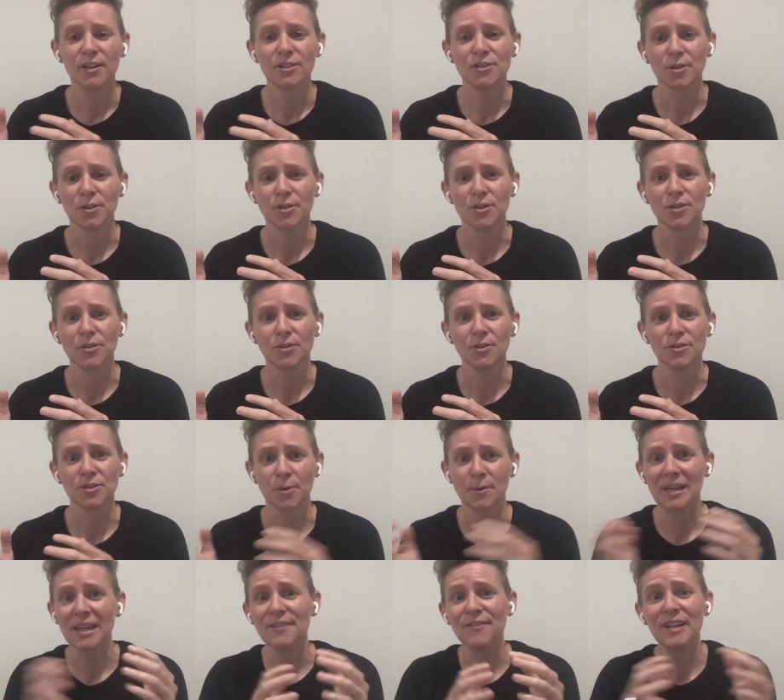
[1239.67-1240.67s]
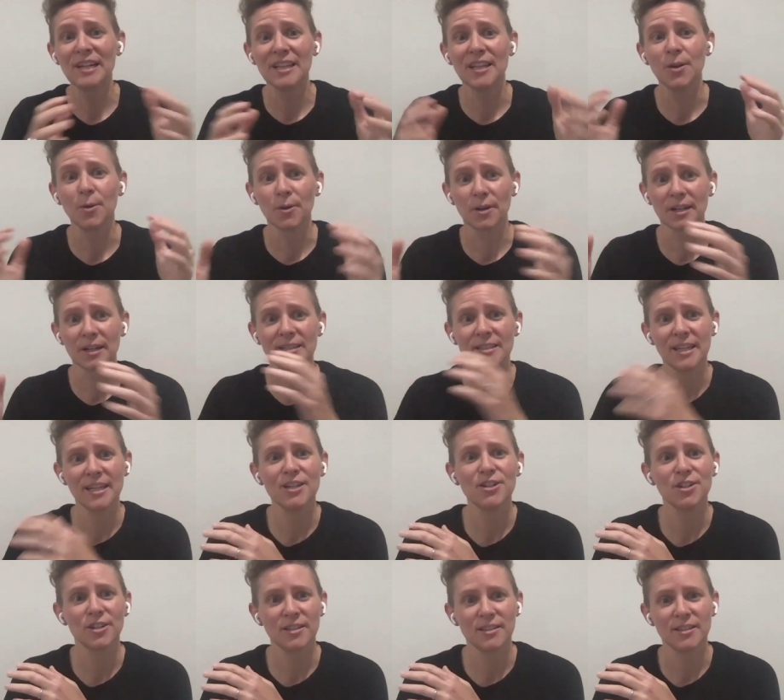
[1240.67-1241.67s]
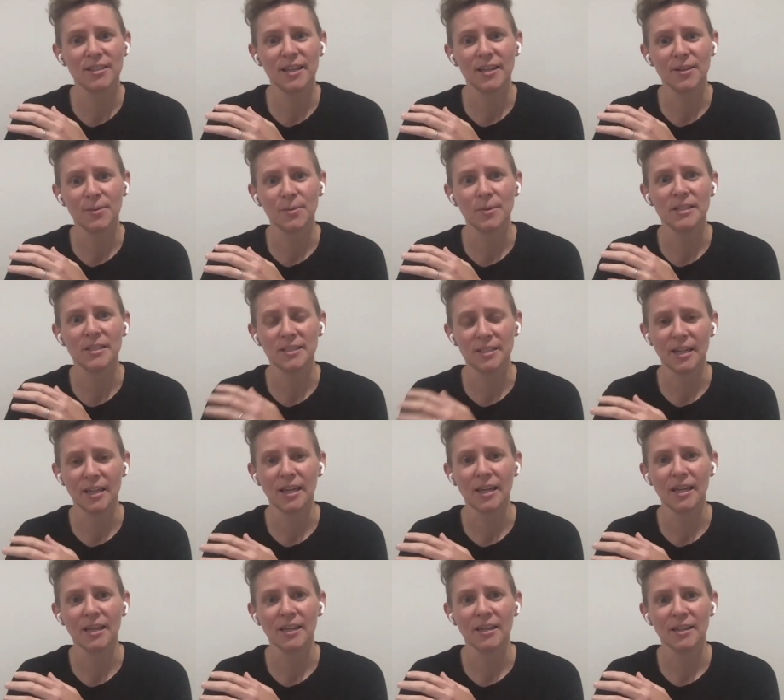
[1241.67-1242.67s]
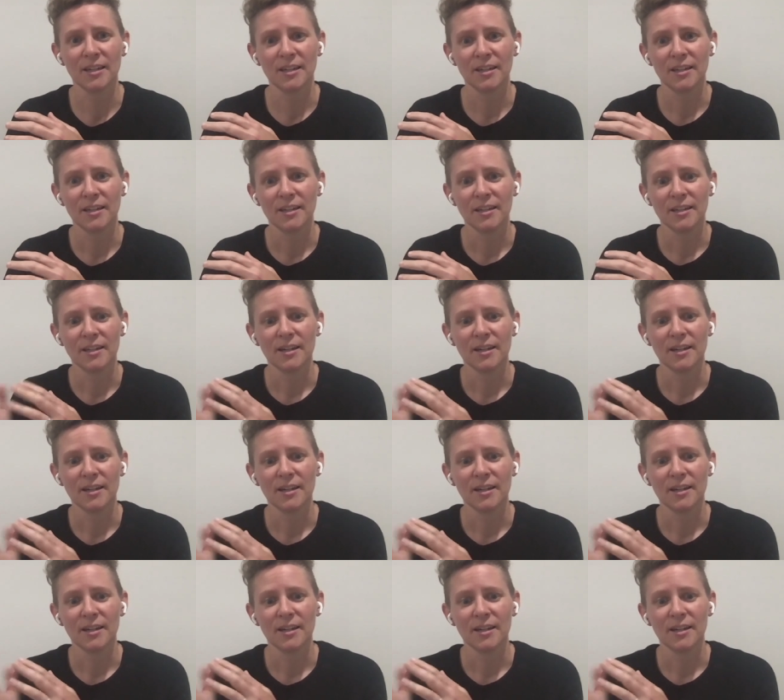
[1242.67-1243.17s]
So even in the organizations that we see,